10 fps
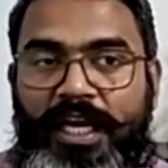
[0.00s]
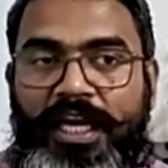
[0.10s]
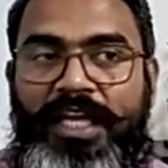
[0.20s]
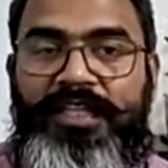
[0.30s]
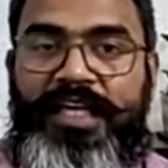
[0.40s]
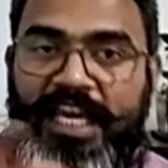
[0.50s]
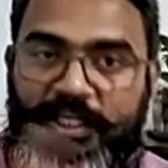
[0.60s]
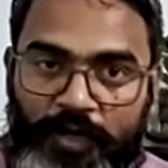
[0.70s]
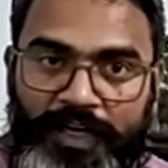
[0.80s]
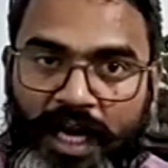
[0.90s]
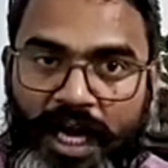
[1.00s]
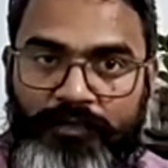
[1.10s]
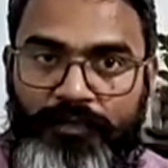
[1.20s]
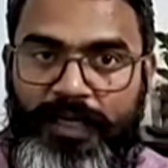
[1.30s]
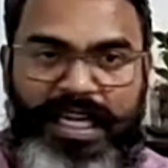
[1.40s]
In the case of
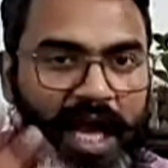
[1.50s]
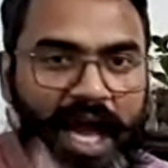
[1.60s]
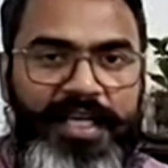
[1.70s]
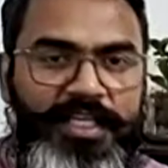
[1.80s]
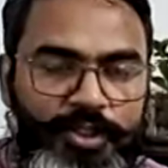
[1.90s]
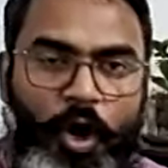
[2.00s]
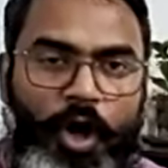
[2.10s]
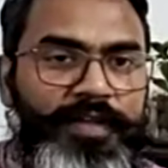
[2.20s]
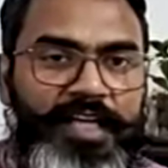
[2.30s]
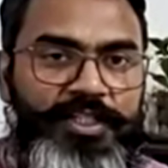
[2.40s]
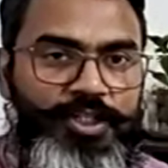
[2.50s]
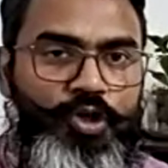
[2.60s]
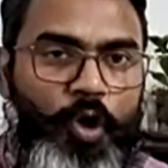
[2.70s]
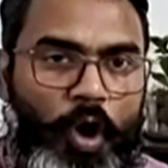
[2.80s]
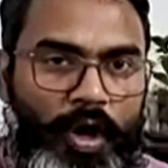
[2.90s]
Iran, Iran is not that
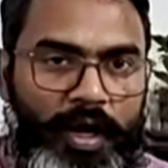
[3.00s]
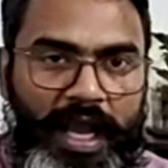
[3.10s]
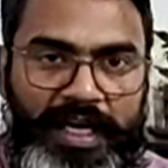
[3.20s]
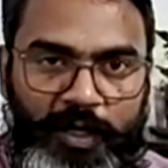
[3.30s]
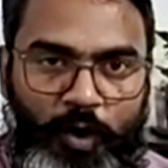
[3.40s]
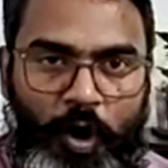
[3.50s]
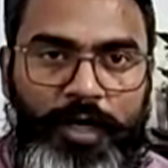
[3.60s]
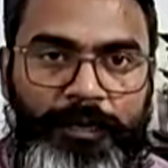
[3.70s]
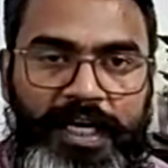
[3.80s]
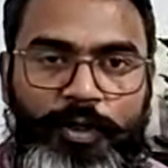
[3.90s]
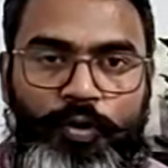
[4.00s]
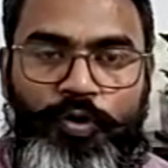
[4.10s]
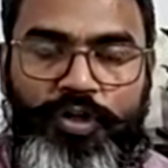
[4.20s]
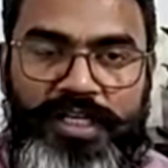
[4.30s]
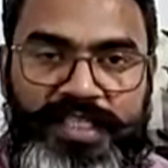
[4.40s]
strong an economy
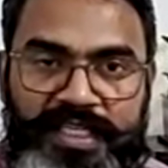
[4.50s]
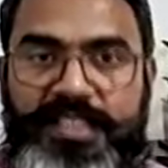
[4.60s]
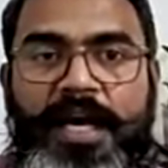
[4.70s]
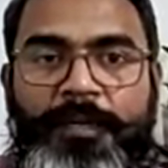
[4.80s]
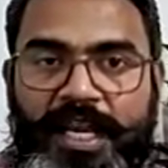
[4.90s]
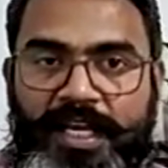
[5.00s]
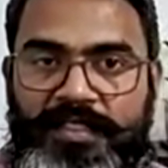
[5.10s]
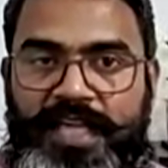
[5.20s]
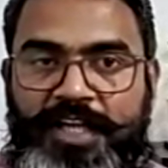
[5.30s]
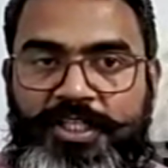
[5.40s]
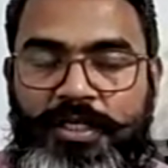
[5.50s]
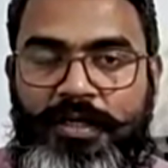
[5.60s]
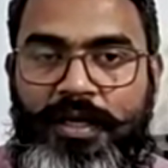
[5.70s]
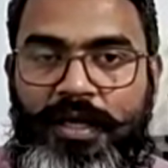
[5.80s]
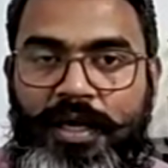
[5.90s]
to resist American sanction,
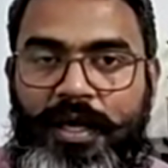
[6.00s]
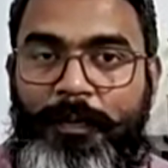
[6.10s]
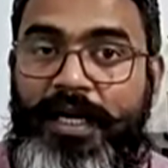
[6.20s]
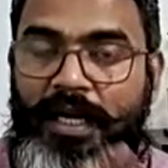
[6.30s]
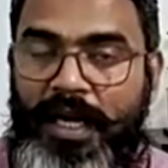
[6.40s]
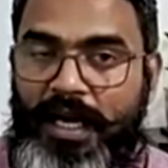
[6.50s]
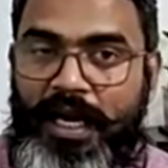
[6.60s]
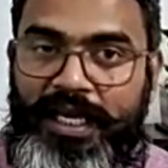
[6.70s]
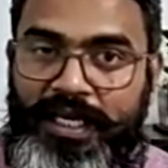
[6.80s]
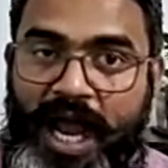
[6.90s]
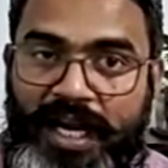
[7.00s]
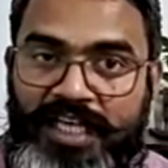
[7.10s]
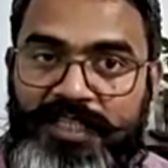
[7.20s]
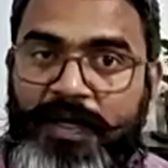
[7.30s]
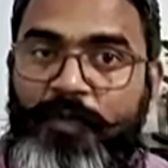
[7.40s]
but Iran
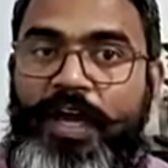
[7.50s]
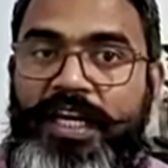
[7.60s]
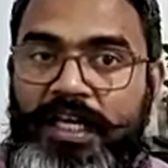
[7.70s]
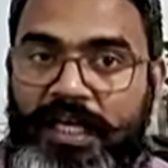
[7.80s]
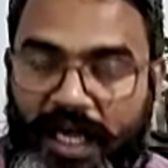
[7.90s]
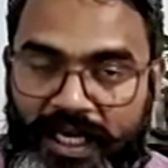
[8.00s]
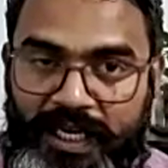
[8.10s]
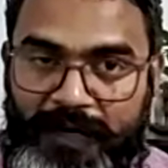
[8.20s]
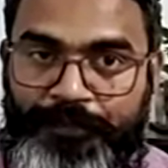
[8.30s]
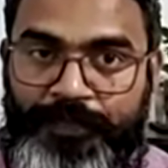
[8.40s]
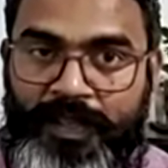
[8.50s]
has been very lucky